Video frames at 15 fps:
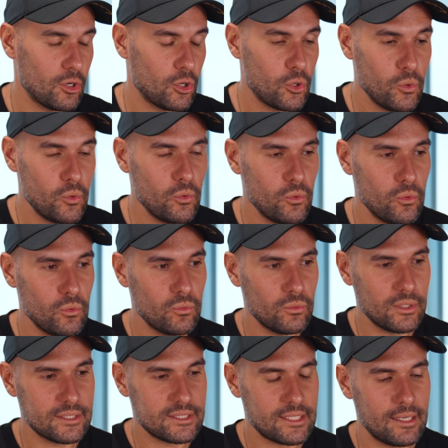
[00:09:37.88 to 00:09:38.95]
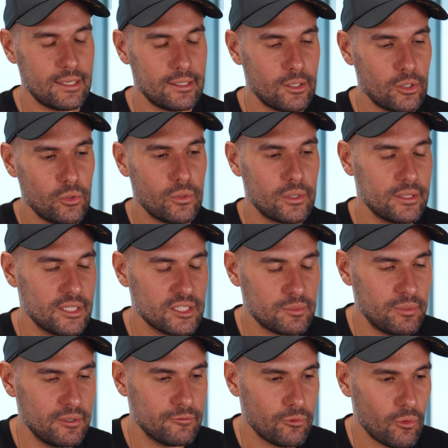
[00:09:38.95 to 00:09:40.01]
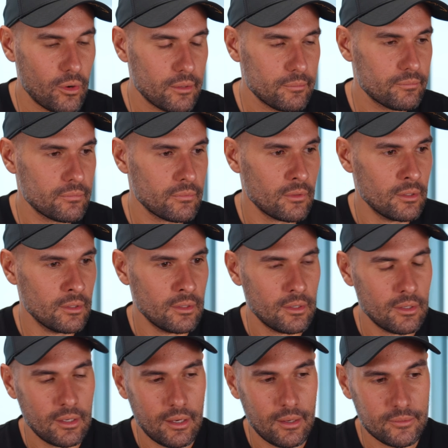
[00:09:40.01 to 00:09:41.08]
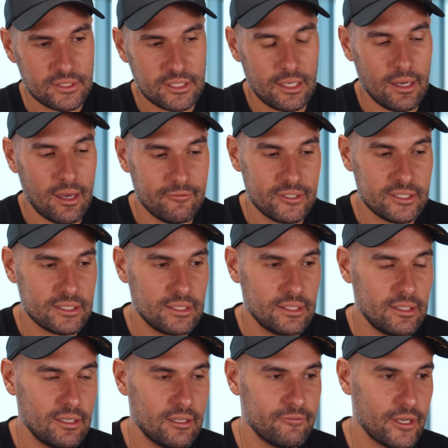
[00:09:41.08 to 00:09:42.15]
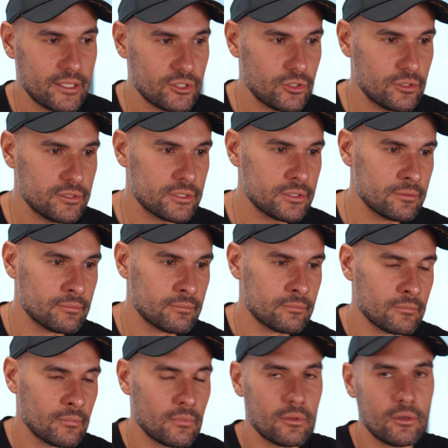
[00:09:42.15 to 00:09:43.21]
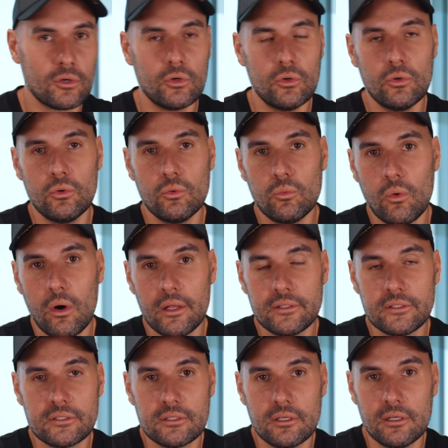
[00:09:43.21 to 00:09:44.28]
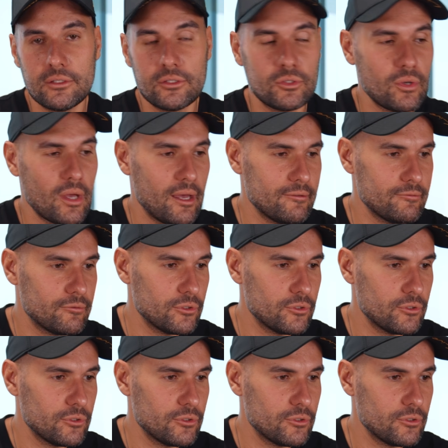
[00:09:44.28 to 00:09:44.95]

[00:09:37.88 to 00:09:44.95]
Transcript: who could this be for? Let's say obviously investors who want to have